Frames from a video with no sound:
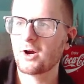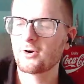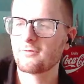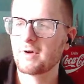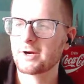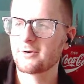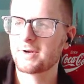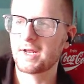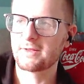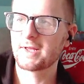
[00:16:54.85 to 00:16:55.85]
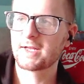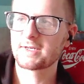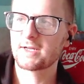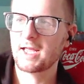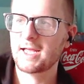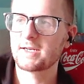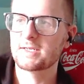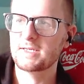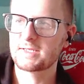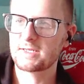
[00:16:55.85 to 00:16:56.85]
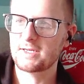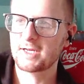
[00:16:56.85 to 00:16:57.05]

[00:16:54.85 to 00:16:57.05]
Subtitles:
her record in Atlanta and D.C.